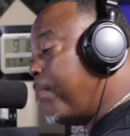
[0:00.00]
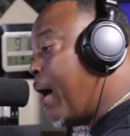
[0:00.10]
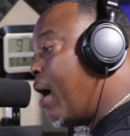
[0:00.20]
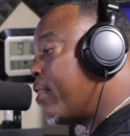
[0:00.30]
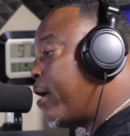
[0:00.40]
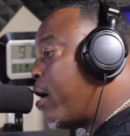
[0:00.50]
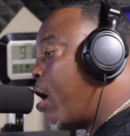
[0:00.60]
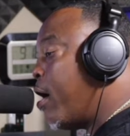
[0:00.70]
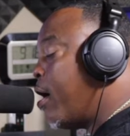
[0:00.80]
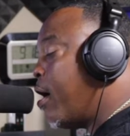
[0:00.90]
It's a bar
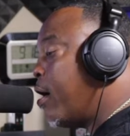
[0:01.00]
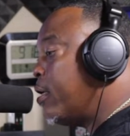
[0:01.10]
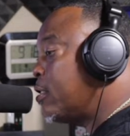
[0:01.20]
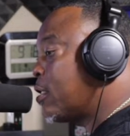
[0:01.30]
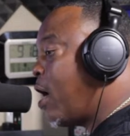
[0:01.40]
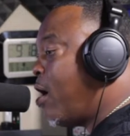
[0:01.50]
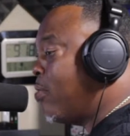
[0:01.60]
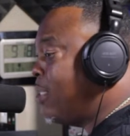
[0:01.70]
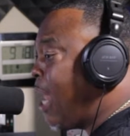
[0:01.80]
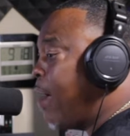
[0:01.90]
there. It's
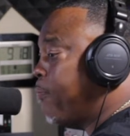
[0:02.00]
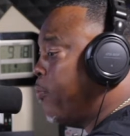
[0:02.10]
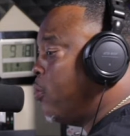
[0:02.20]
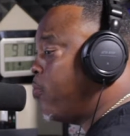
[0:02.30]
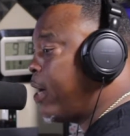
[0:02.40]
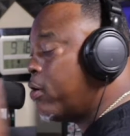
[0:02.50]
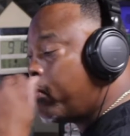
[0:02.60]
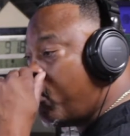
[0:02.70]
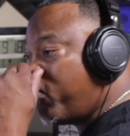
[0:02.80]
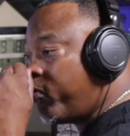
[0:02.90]
called the Tap Room
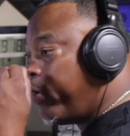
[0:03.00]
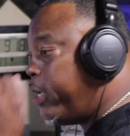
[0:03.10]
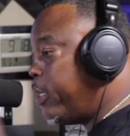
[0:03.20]
right on Oak